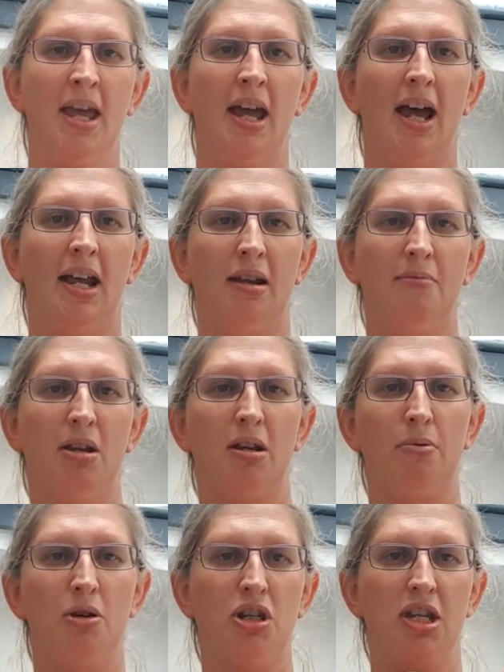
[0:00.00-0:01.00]
and I'm going to
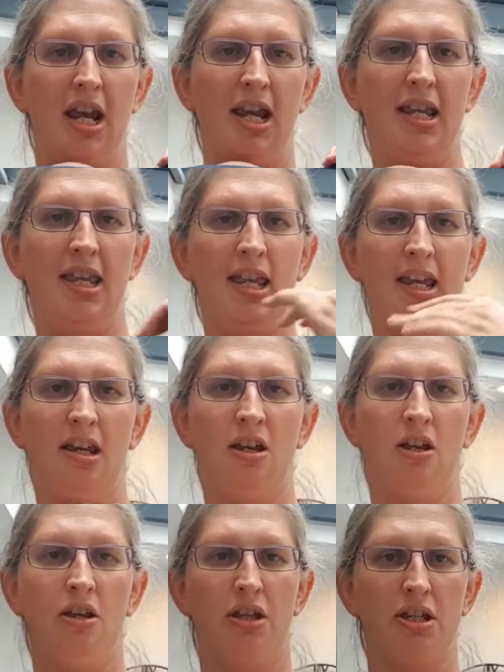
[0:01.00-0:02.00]
push anything
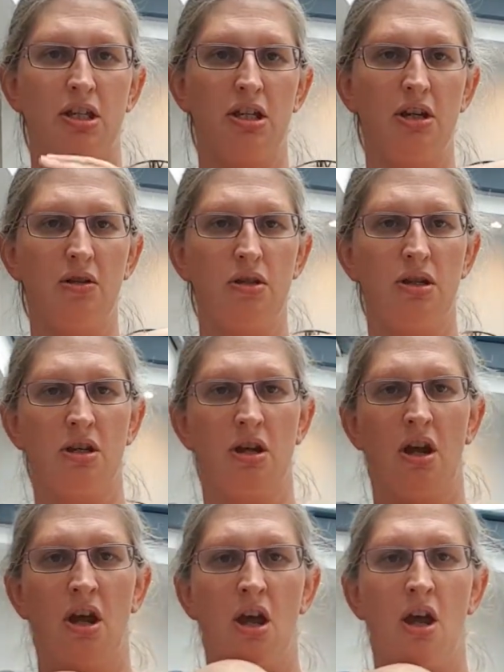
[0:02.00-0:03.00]
that's loose
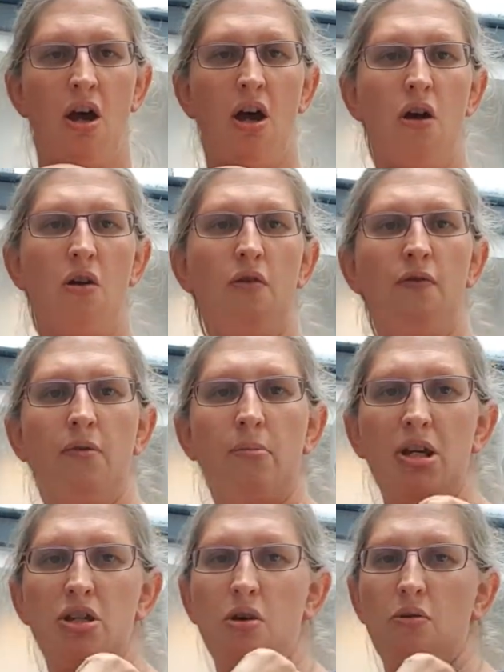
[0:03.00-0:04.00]
over my
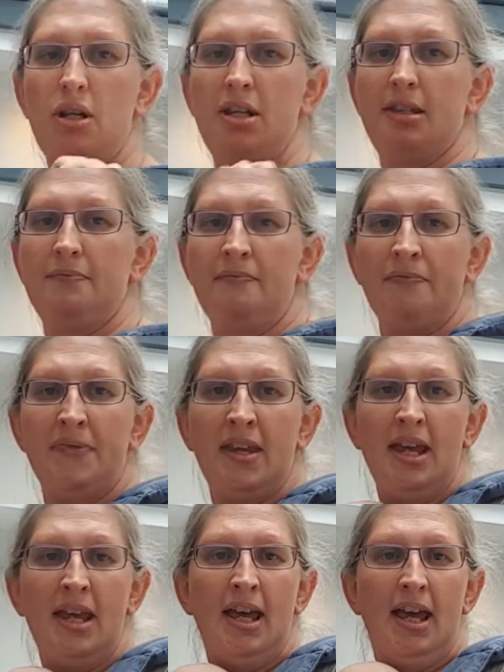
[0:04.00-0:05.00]
shoulders.
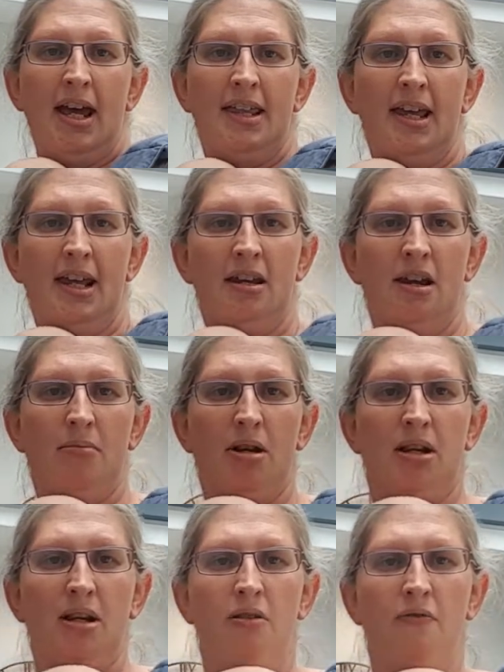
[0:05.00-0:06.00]
And then I'm going
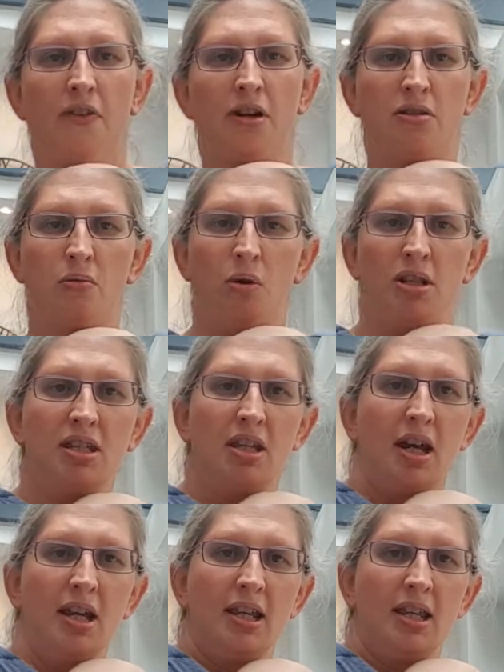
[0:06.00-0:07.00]
to, first on one
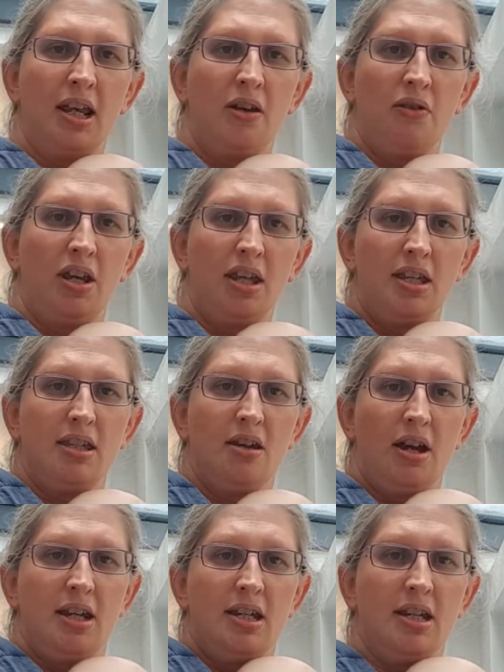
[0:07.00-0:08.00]
side and then on the other
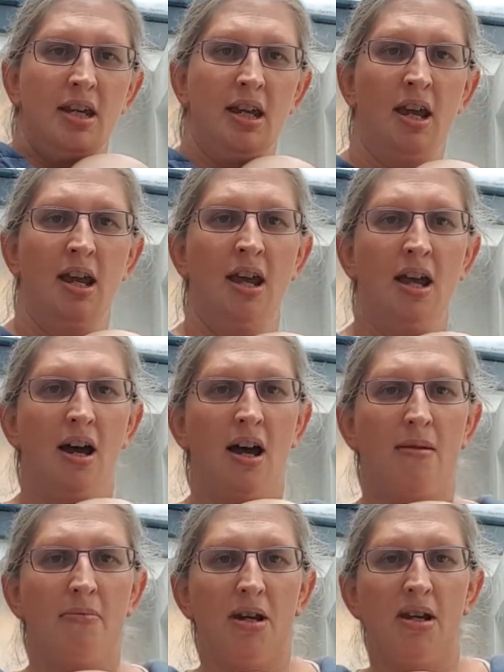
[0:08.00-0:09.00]
side,
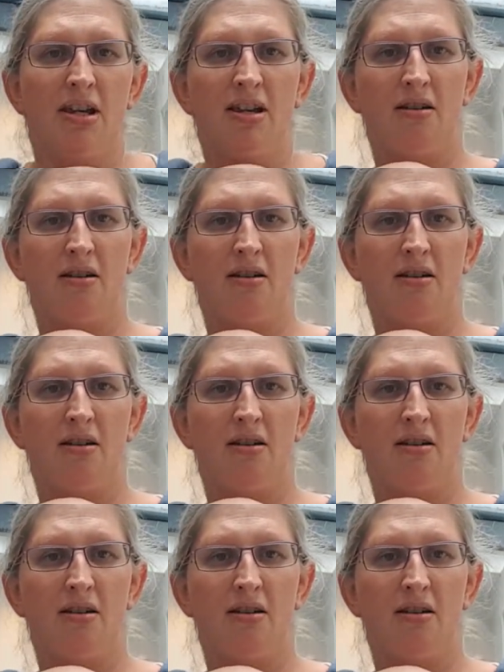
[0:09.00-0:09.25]
I'm going to